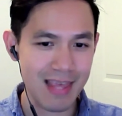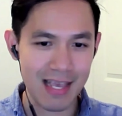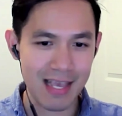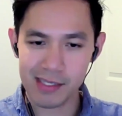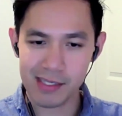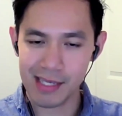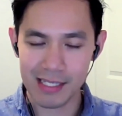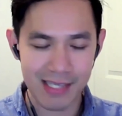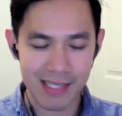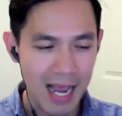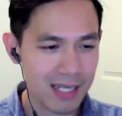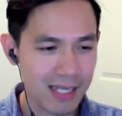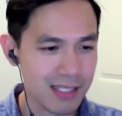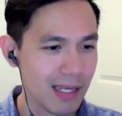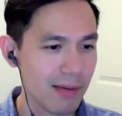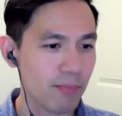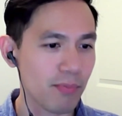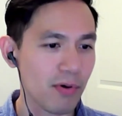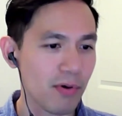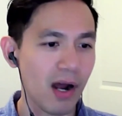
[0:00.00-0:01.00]
exact
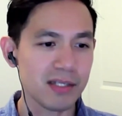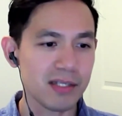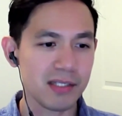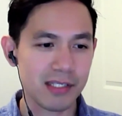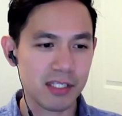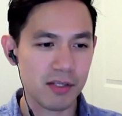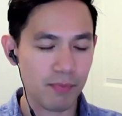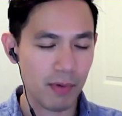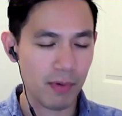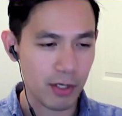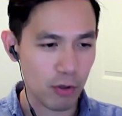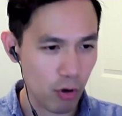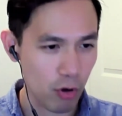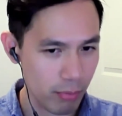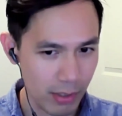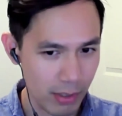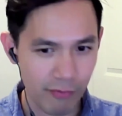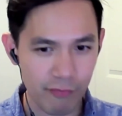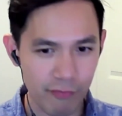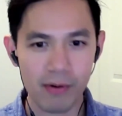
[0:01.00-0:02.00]
same process of
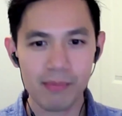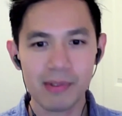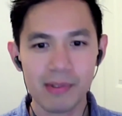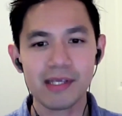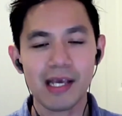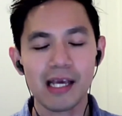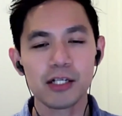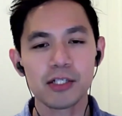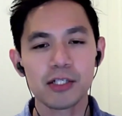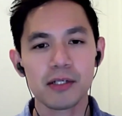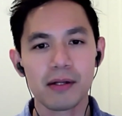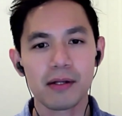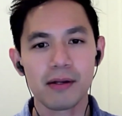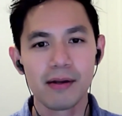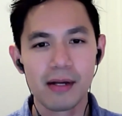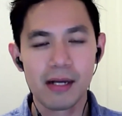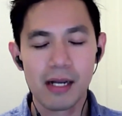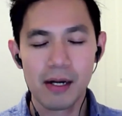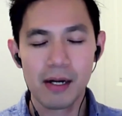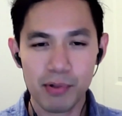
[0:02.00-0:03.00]
microbial fermentation,
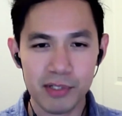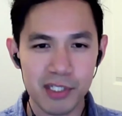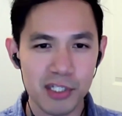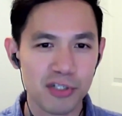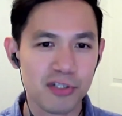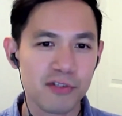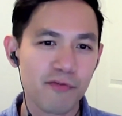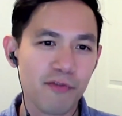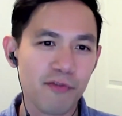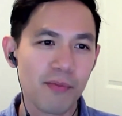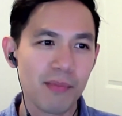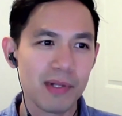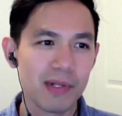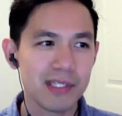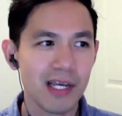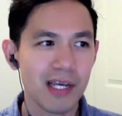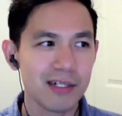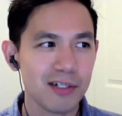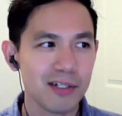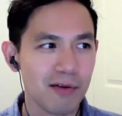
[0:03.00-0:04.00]
precision
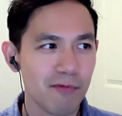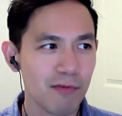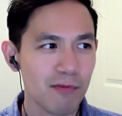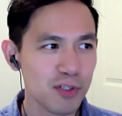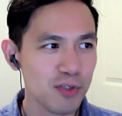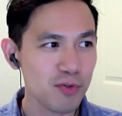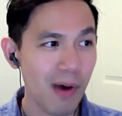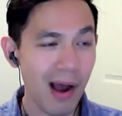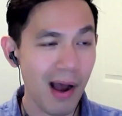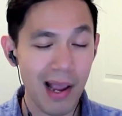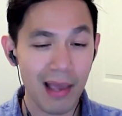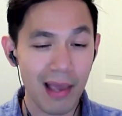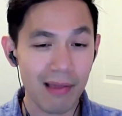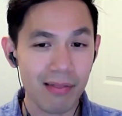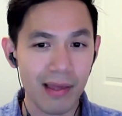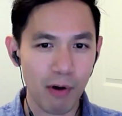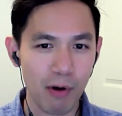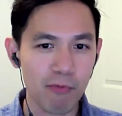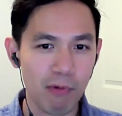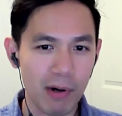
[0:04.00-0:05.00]
fermentation, which is why I
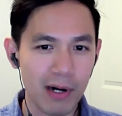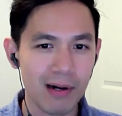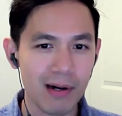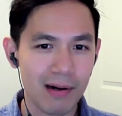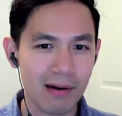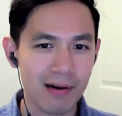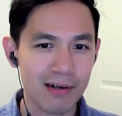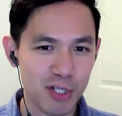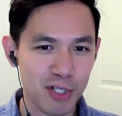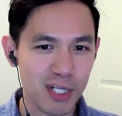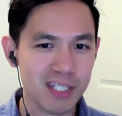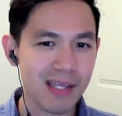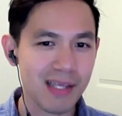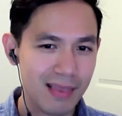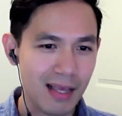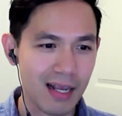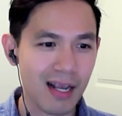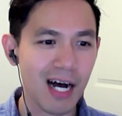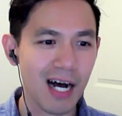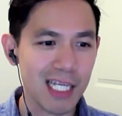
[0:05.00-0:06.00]
think we're just at
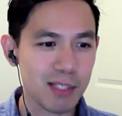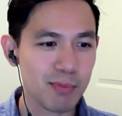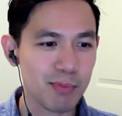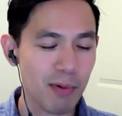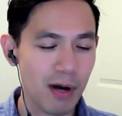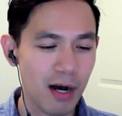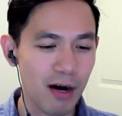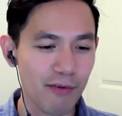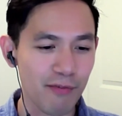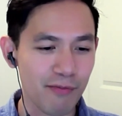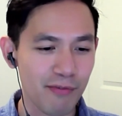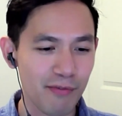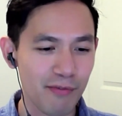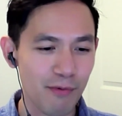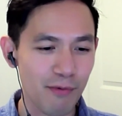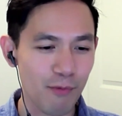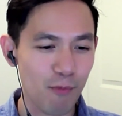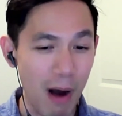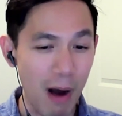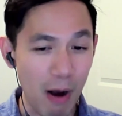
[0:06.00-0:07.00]
the cusp of
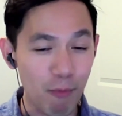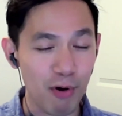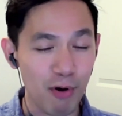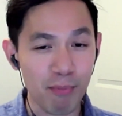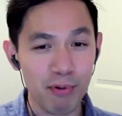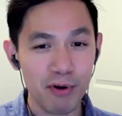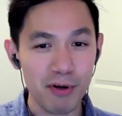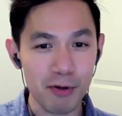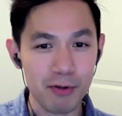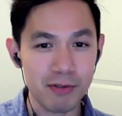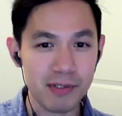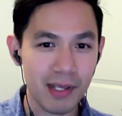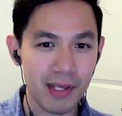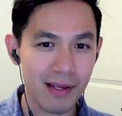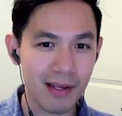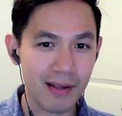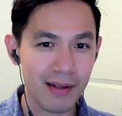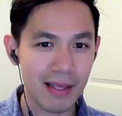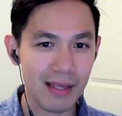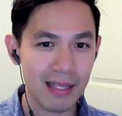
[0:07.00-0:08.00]
what we're
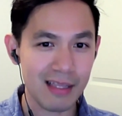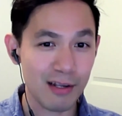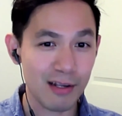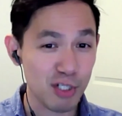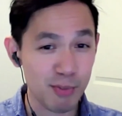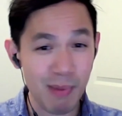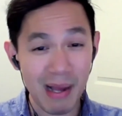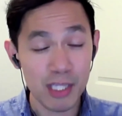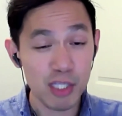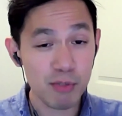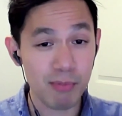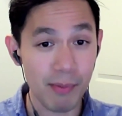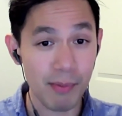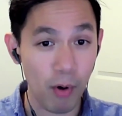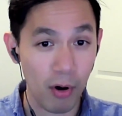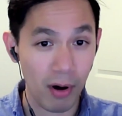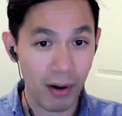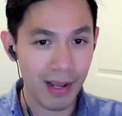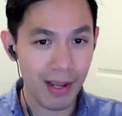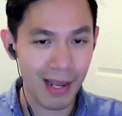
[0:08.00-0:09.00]
producing. There's bound to be
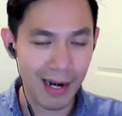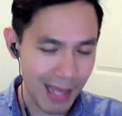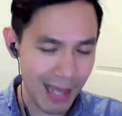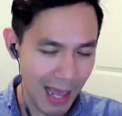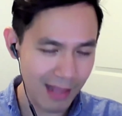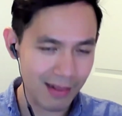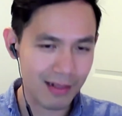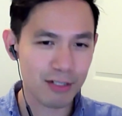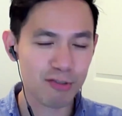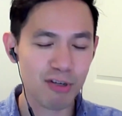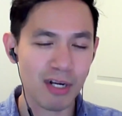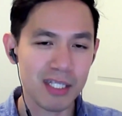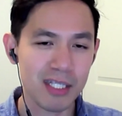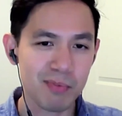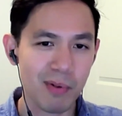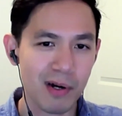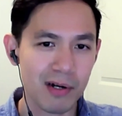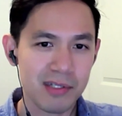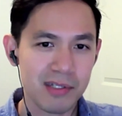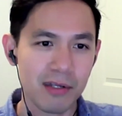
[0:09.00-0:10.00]
more. And again,
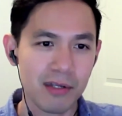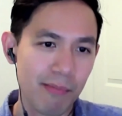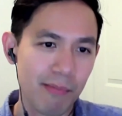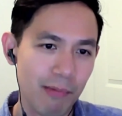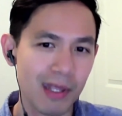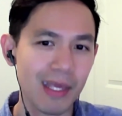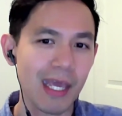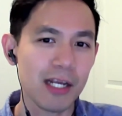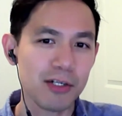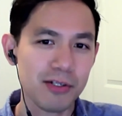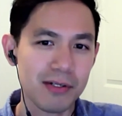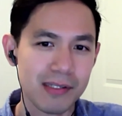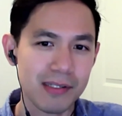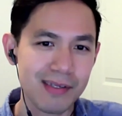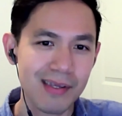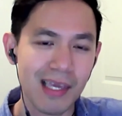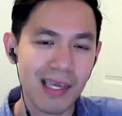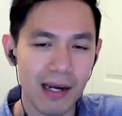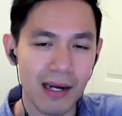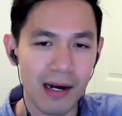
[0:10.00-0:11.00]
transparency and communication is
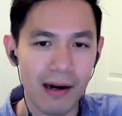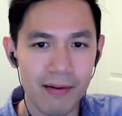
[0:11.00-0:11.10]
key here.